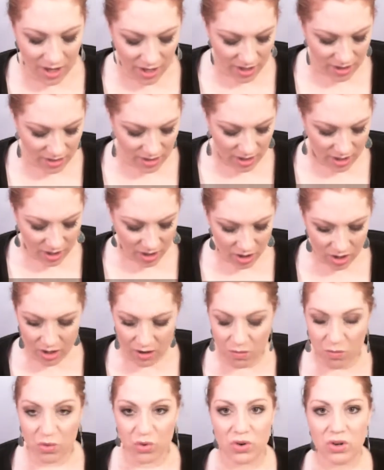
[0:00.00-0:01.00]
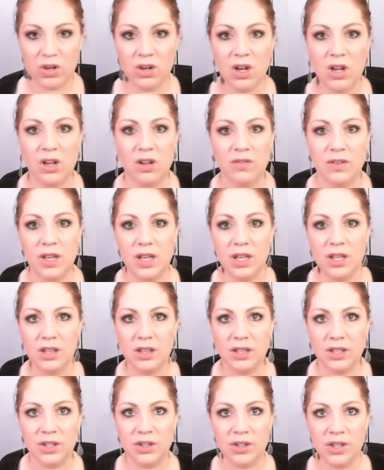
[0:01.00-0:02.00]
They are more of a
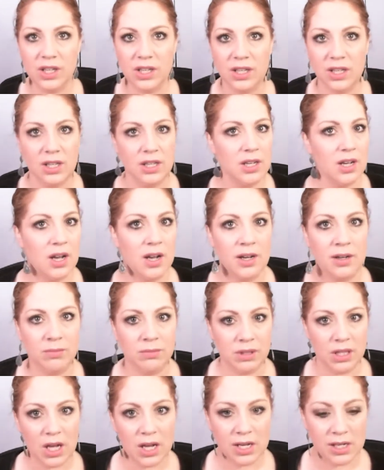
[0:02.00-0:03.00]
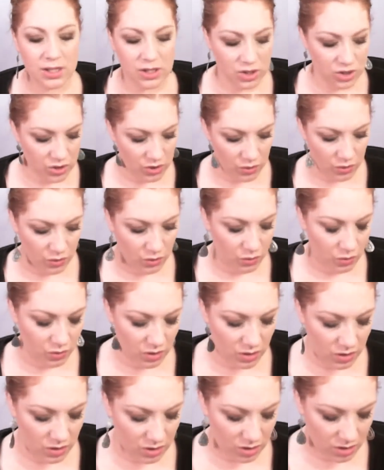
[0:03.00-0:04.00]
glittery um, line, so
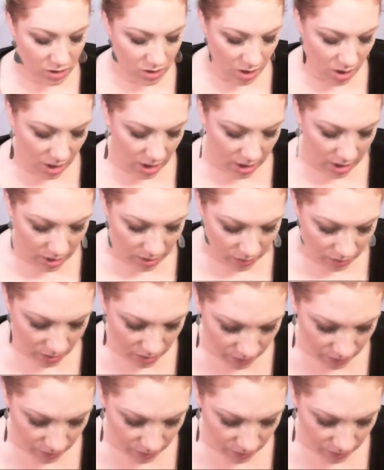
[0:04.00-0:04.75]
I don't